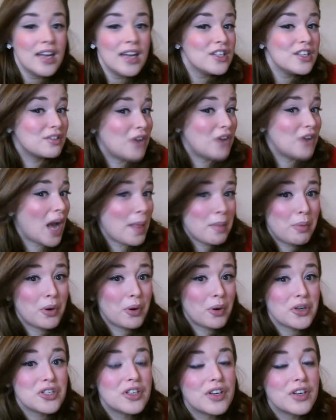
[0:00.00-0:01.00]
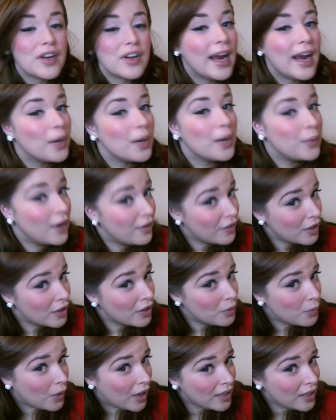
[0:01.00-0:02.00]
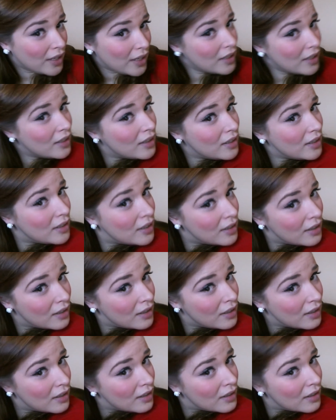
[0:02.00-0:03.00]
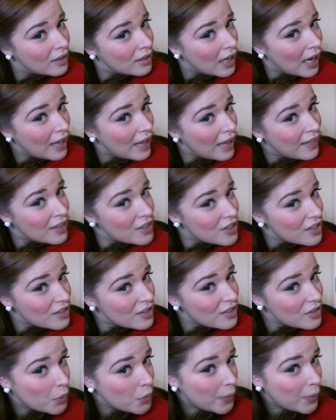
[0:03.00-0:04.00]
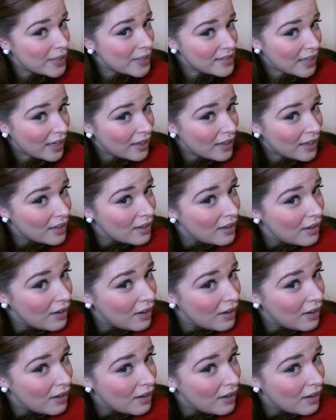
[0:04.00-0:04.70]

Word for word: Just grab the portion of your hair, whatever you want, and then just twist it.